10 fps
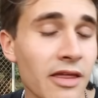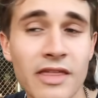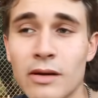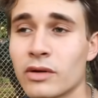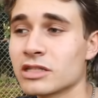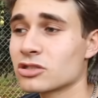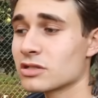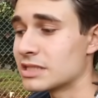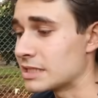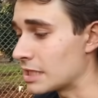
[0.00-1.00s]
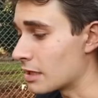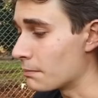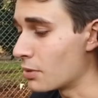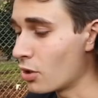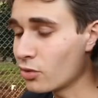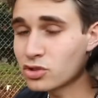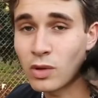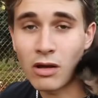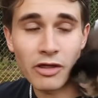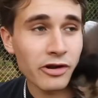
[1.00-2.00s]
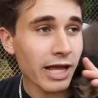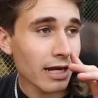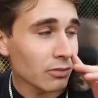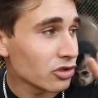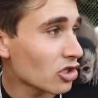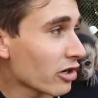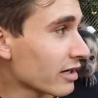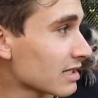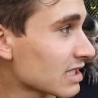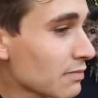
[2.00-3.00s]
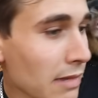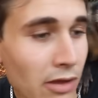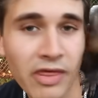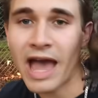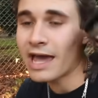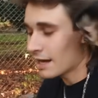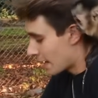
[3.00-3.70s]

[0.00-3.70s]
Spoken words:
then when it starts to decompose, well, other animals are gonna smell that,